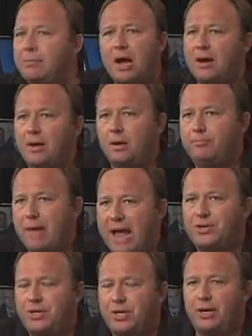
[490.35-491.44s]
I'm not here
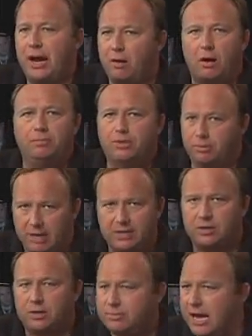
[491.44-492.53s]
bashing Arabs or
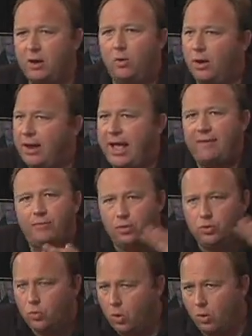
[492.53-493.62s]
Muslims. I don't want to have
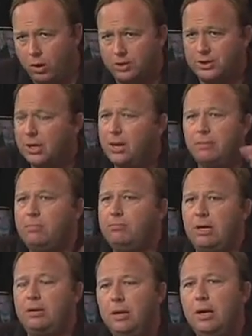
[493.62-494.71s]
new wars.
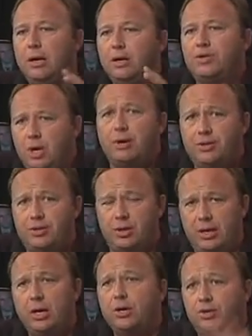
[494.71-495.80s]
But
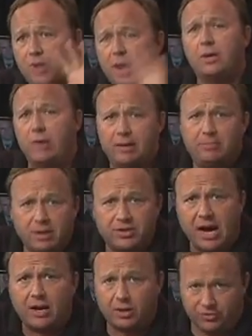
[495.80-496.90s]
seriously, Saudi Arabia
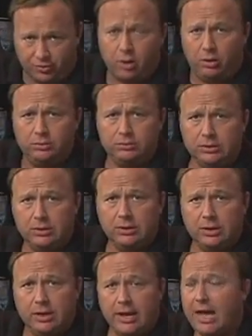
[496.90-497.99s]
is out of control.
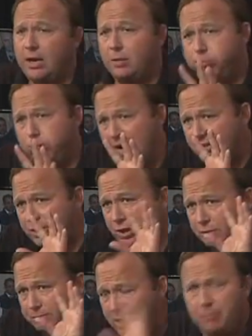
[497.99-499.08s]
And it
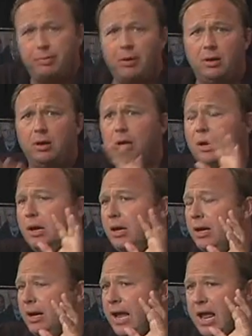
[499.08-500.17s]
oppresses its people.
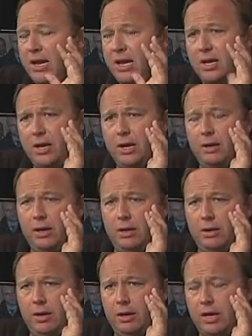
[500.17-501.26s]
And
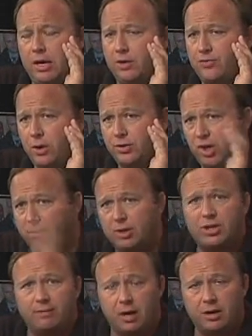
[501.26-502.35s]
it controls so
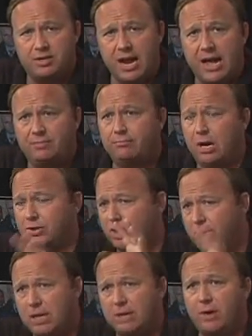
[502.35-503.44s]
much of our debt, bought
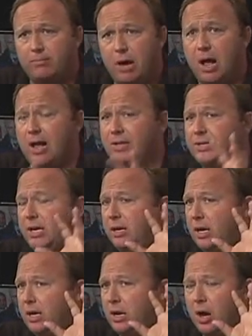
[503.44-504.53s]
so many of our bonds.
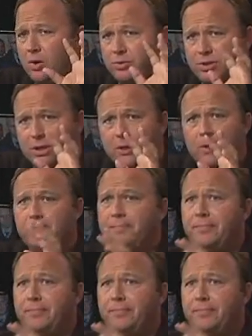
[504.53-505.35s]
It owns...